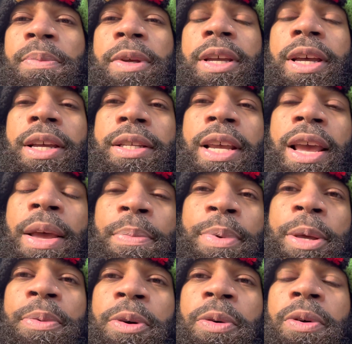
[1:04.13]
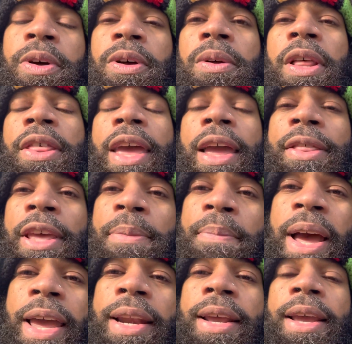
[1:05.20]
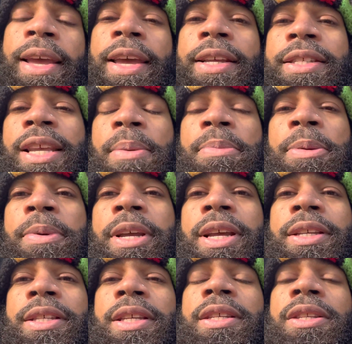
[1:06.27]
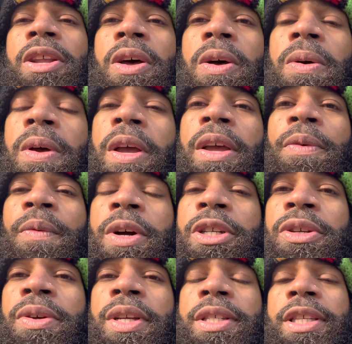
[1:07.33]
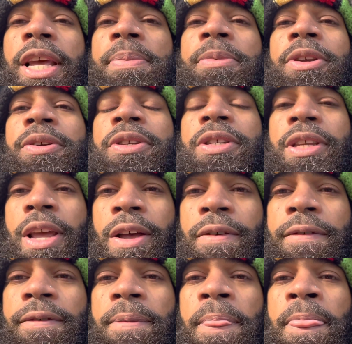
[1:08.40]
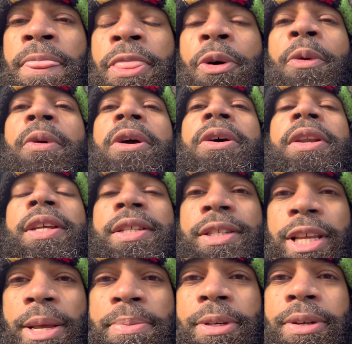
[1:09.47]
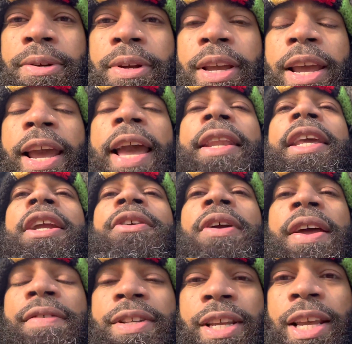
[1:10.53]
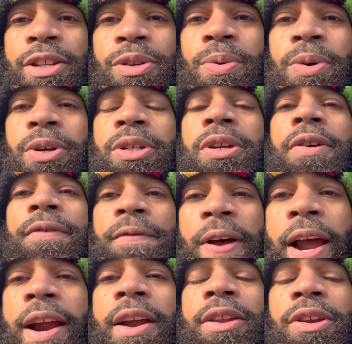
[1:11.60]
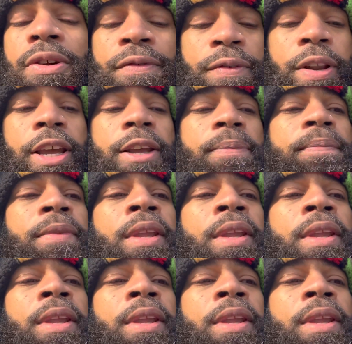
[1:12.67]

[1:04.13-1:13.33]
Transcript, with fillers: because people will they, might accept me because there's no once you accept yourself the world accepts you and they gravitate towards your fire and your flame